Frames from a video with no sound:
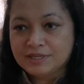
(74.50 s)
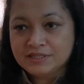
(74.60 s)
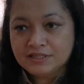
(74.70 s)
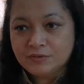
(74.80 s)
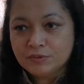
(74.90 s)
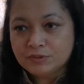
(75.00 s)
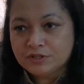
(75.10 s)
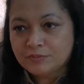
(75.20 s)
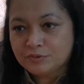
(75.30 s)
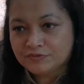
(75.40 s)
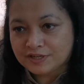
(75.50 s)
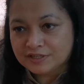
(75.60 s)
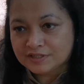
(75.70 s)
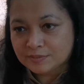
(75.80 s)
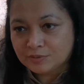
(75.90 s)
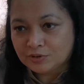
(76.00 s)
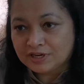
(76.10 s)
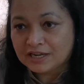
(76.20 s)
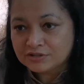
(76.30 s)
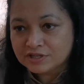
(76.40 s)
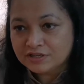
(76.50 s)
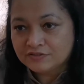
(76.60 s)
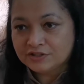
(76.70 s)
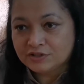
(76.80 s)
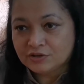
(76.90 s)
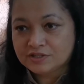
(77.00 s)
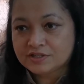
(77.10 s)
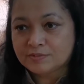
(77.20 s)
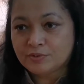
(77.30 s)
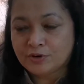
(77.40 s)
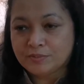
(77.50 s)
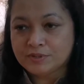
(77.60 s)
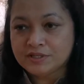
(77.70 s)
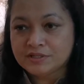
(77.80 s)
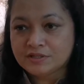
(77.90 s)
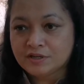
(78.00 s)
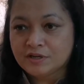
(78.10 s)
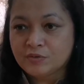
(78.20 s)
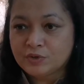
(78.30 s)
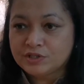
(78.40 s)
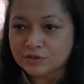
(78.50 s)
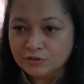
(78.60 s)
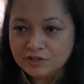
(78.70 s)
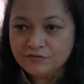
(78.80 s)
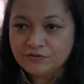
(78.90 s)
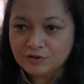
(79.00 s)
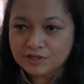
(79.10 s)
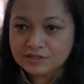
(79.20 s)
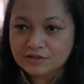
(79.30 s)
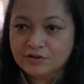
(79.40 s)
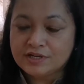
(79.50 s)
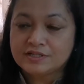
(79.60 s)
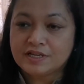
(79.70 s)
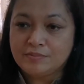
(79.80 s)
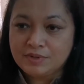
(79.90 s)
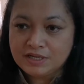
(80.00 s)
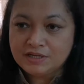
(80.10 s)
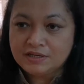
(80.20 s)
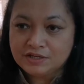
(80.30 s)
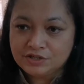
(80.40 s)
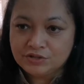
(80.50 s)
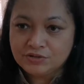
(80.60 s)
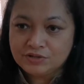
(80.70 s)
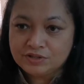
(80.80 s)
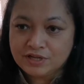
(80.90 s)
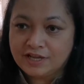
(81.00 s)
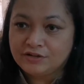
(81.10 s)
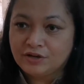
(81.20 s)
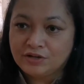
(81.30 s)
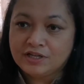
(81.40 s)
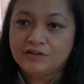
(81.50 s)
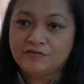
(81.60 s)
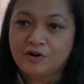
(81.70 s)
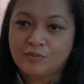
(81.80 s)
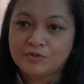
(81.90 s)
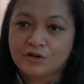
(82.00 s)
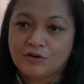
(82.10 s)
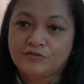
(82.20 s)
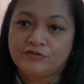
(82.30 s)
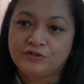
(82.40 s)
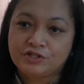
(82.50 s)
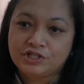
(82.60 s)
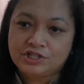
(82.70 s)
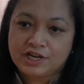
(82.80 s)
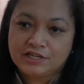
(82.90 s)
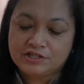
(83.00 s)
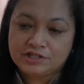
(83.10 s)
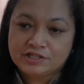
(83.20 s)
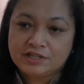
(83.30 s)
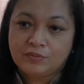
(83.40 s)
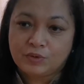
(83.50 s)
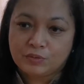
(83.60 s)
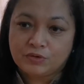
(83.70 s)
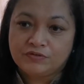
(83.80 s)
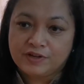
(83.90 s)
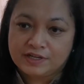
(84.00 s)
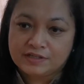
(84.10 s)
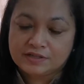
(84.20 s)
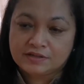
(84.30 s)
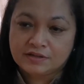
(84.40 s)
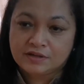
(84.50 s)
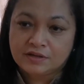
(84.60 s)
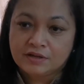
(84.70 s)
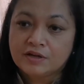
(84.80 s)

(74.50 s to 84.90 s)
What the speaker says: Basically, we were not provided support outside of the doctor's appointments, which only focused on his immediate issues and not informed of future challenges that we would face.